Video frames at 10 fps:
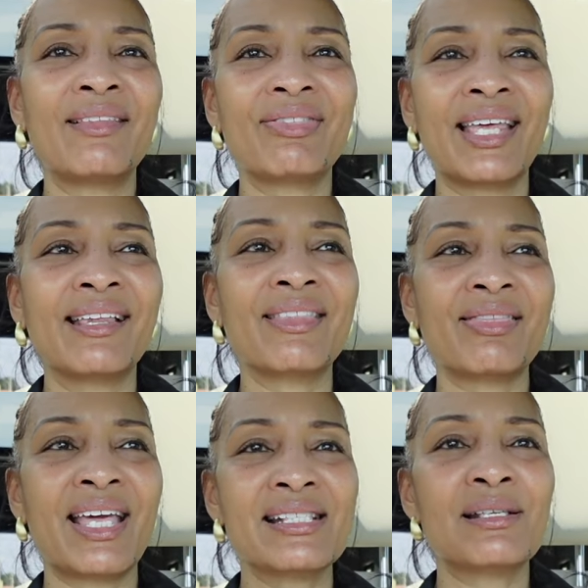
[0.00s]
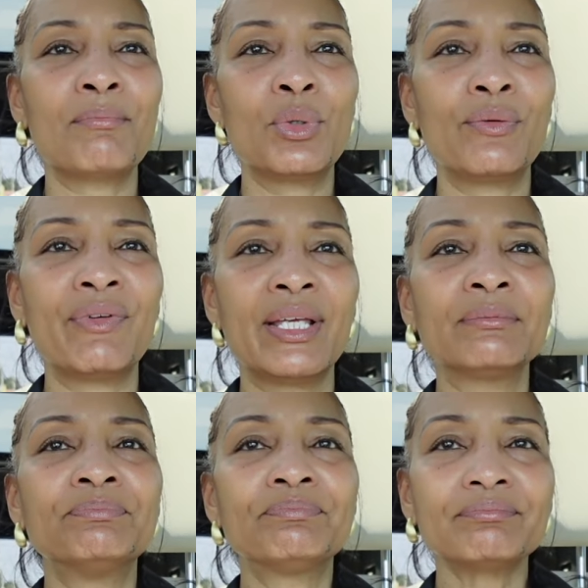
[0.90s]
think that that's a movie
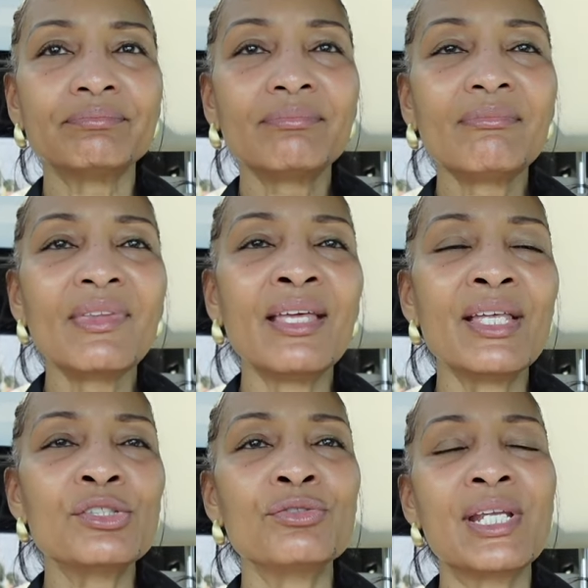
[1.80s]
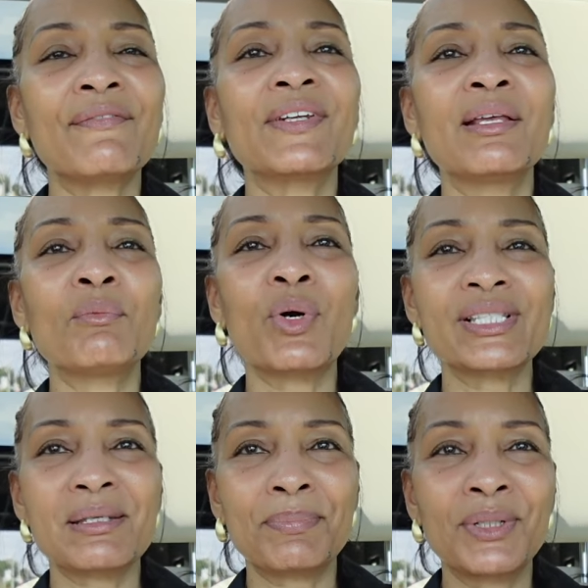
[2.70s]
that you definitely
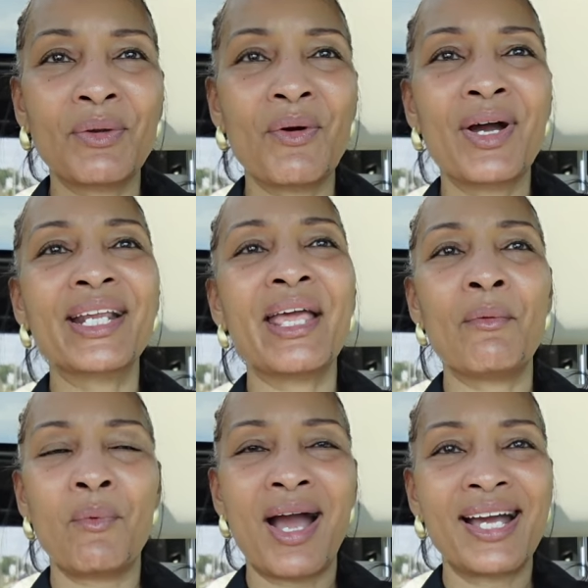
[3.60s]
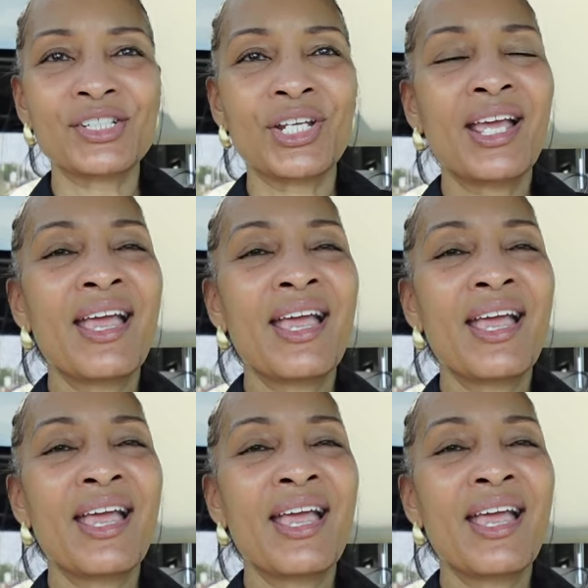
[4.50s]
want to put on and watch.